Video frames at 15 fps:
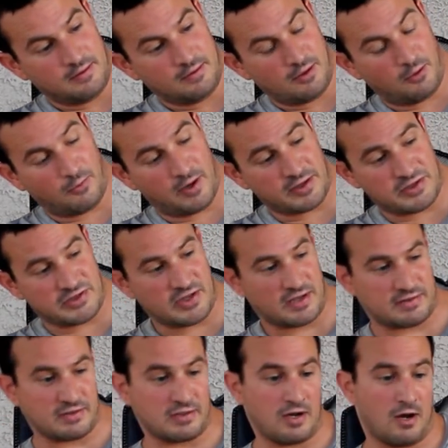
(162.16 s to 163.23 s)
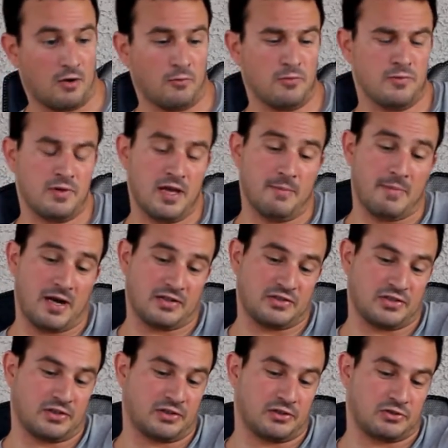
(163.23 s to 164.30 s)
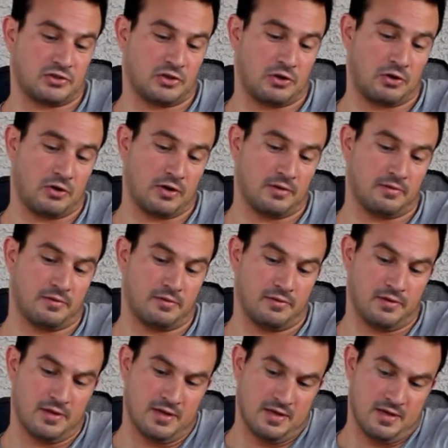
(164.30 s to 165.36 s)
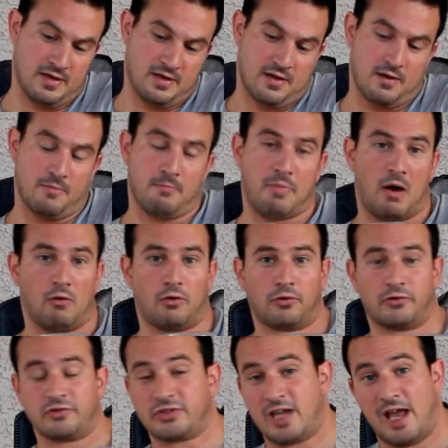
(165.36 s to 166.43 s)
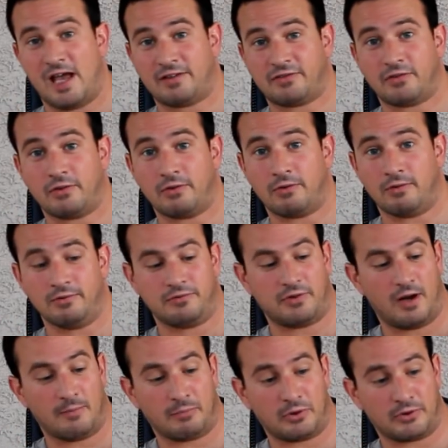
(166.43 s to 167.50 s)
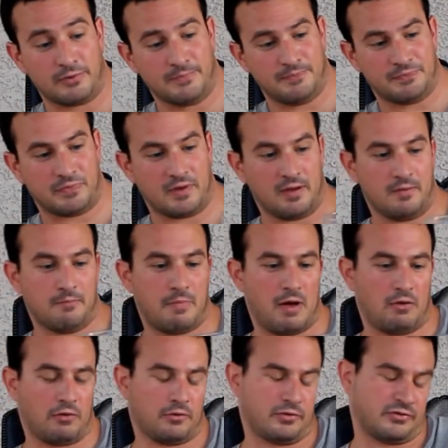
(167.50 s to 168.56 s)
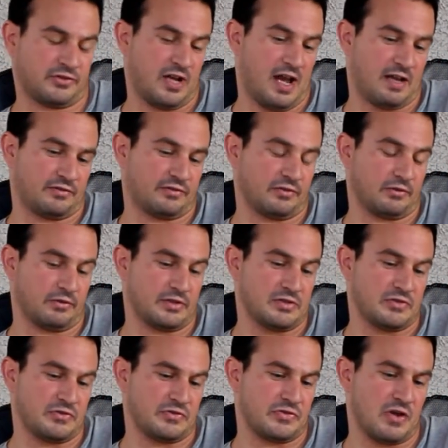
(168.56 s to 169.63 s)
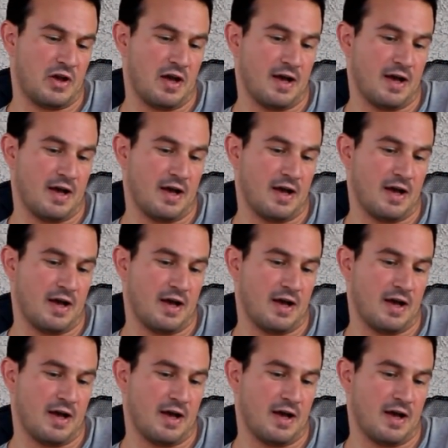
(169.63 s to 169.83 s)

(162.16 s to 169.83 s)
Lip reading: already set to go, in my signature Belhurst Castle tumbler. Belhurst Castle is